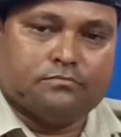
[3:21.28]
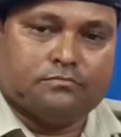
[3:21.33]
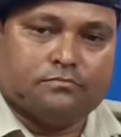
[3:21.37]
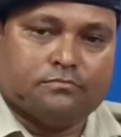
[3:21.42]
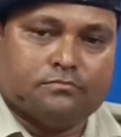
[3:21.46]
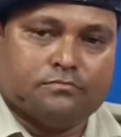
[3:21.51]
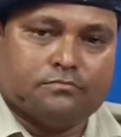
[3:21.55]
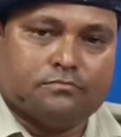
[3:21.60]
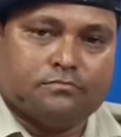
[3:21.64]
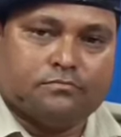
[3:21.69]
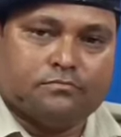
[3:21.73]

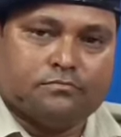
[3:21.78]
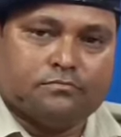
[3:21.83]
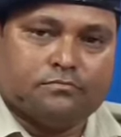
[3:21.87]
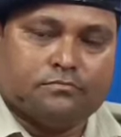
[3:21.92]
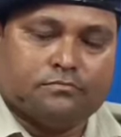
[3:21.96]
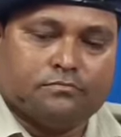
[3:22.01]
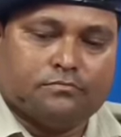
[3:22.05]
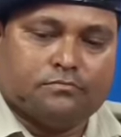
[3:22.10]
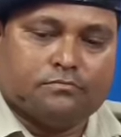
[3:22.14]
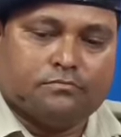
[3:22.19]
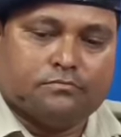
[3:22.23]

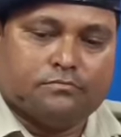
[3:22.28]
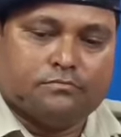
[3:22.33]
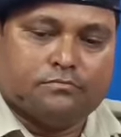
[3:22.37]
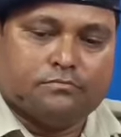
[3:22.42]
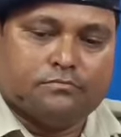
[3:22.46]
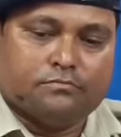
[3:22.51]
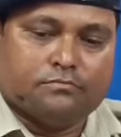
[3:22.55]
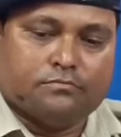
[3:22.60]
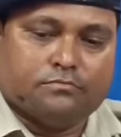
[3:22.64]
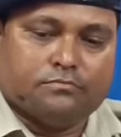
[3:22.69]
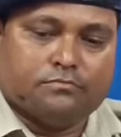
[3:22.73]

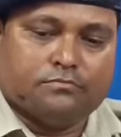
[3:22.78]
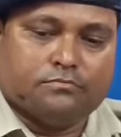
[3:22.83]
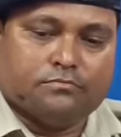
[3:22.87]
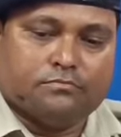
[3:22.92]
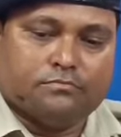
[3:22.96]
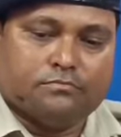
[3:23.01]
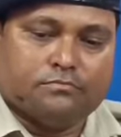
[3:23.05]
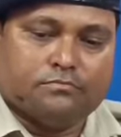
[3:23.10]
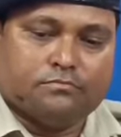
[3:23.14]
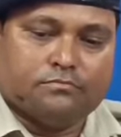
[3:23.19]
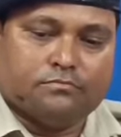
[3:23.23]

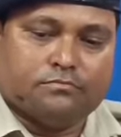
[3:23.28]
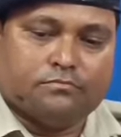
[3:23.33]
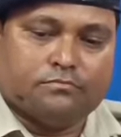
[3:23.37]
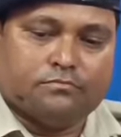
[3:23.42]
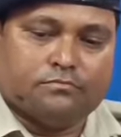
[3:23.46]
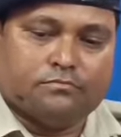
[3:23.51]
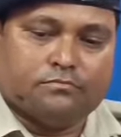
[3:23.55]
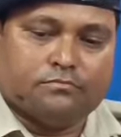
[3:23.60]
(not speaking)